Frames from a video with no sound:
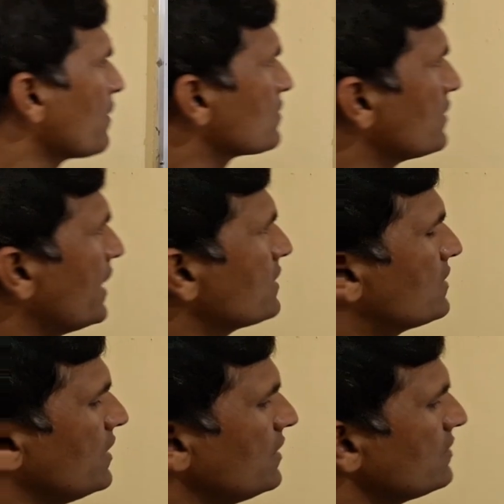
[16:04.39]
So
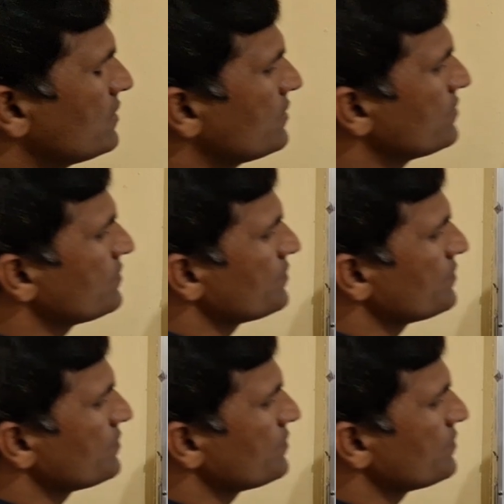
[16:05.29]
next is,